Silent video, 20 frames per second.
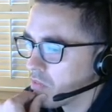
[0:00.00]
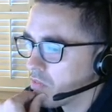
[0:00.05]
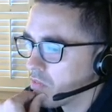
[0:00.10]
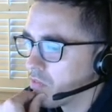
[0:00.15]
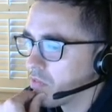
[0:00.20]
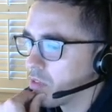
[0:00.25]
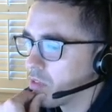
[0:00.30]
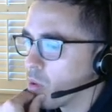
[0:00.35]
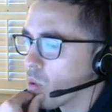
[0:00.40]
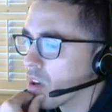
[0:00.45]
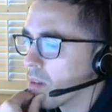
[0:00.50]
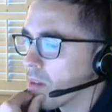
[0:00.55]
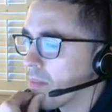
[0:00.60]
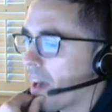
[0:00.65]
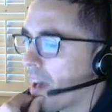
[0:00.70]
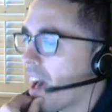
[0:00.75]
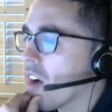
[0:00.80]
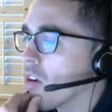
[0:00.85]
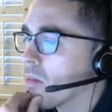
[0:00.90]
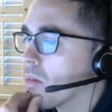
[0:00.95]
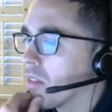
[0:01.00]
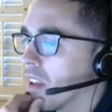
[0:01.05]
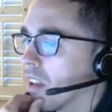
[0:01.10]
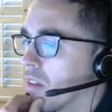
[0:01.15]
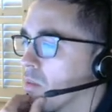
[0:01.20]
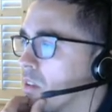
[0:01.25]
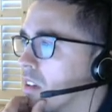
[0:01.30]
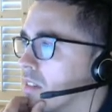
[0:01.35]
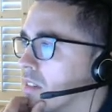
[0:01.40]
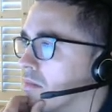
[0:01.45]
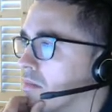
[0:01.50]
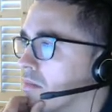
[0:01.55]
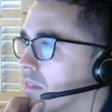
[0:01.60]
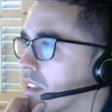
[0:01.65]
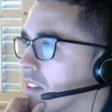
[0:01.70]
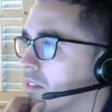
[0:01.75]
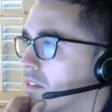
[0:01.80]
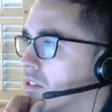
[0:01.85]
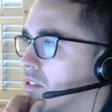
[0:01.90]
Florida power play 1, love